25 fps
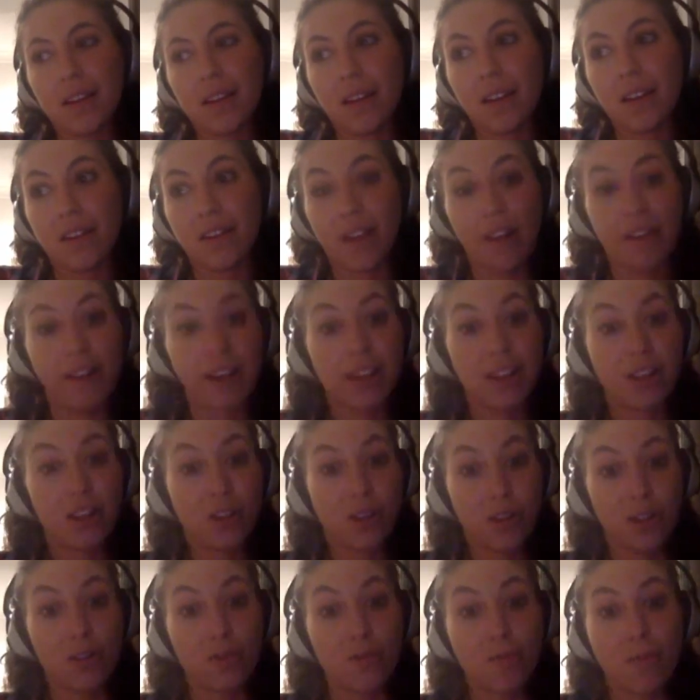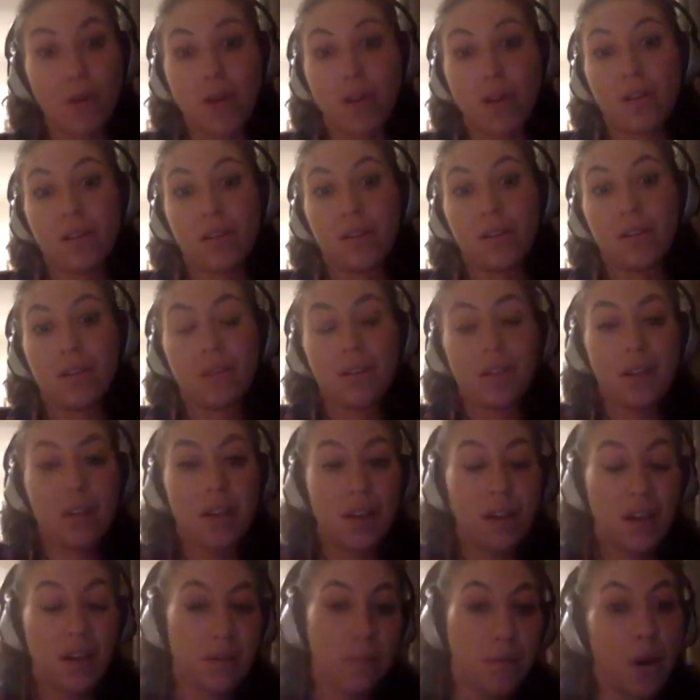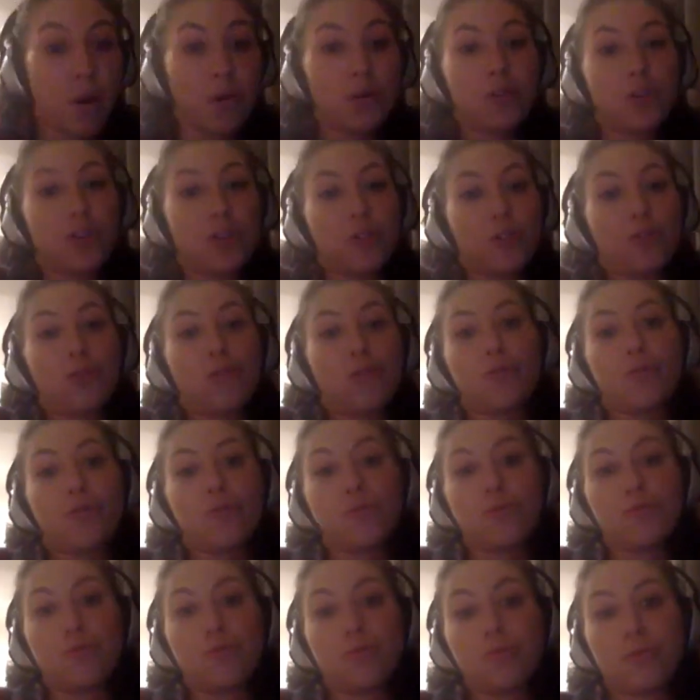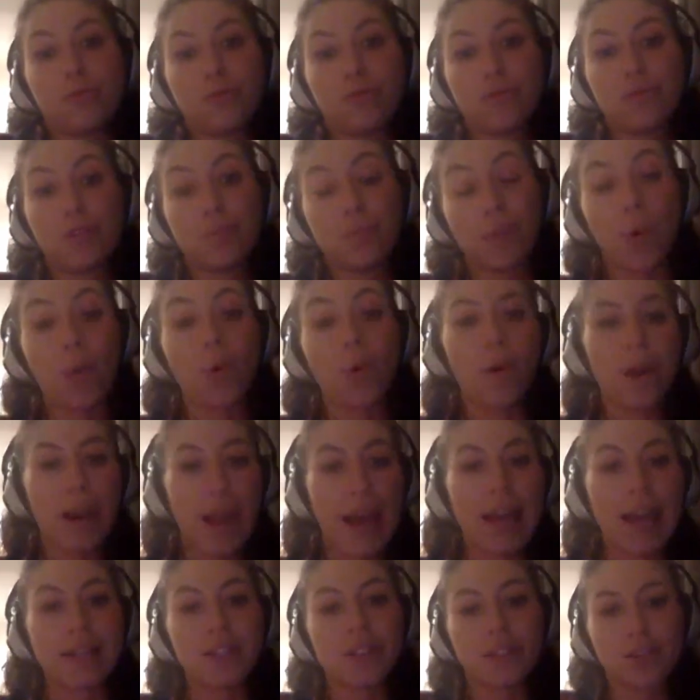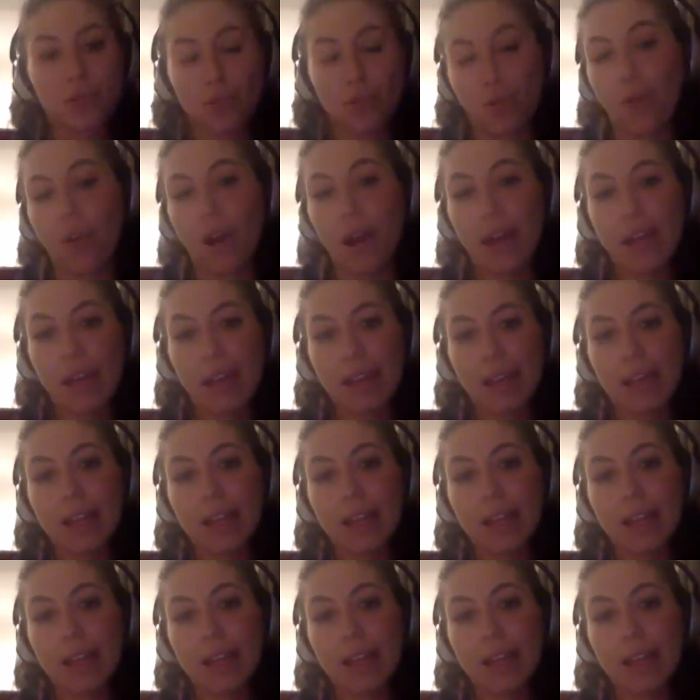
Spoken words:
a very human, emotional, sport-led story.